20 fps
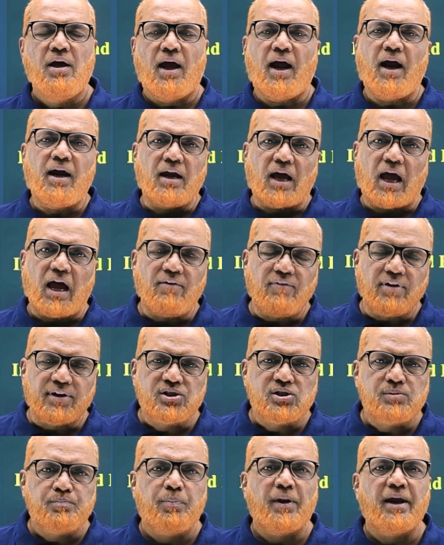And I have
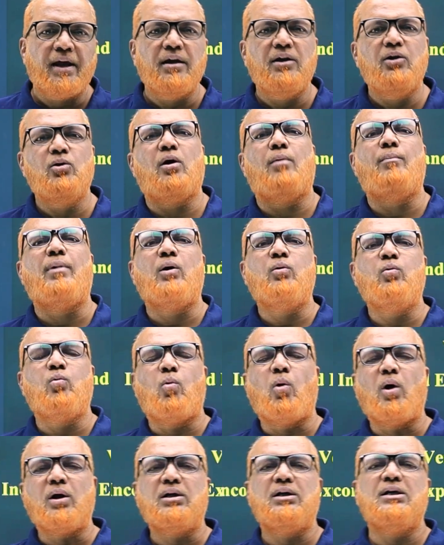explained you about
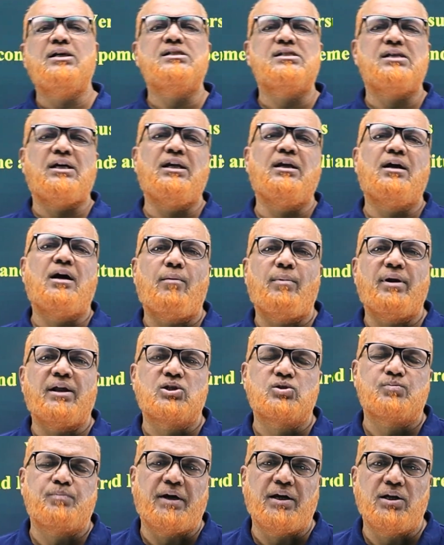what is income and
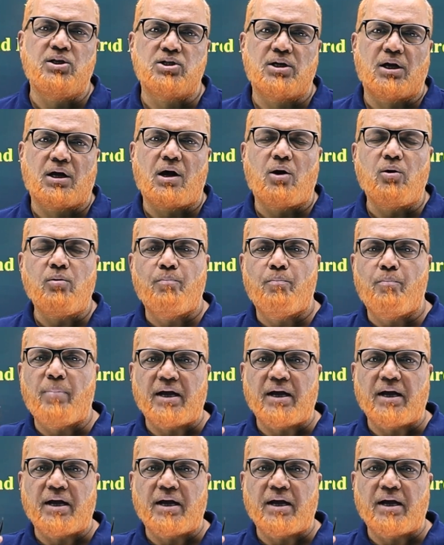expenditure account.